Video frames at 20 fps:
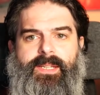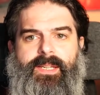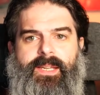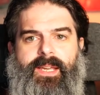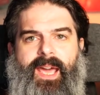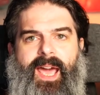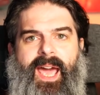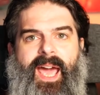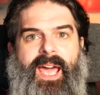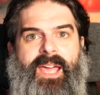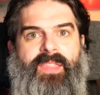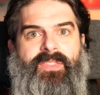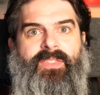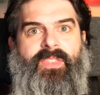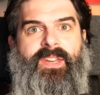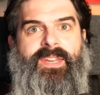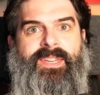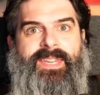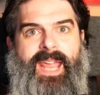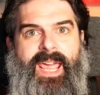and the
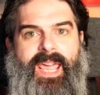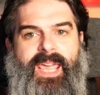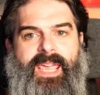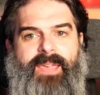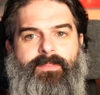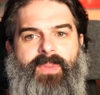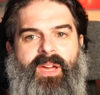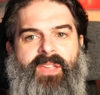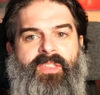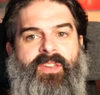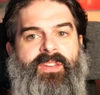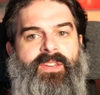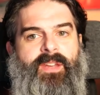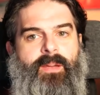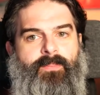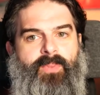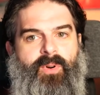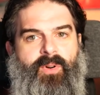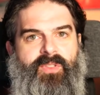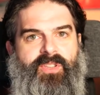name and the
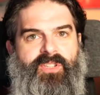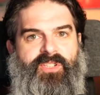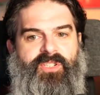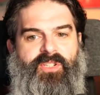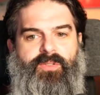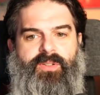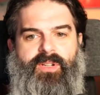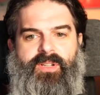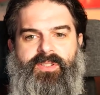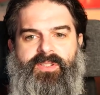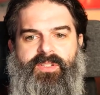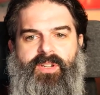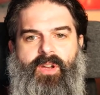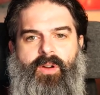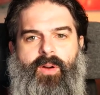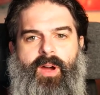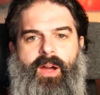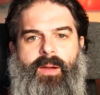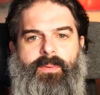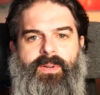number of the student.
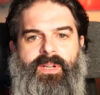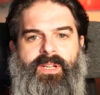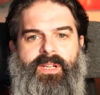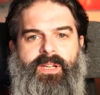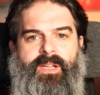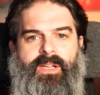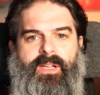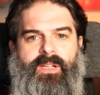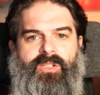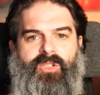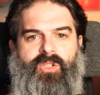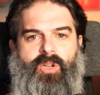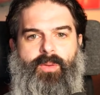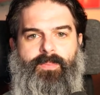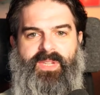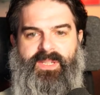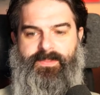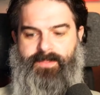So I'm going to chop this bit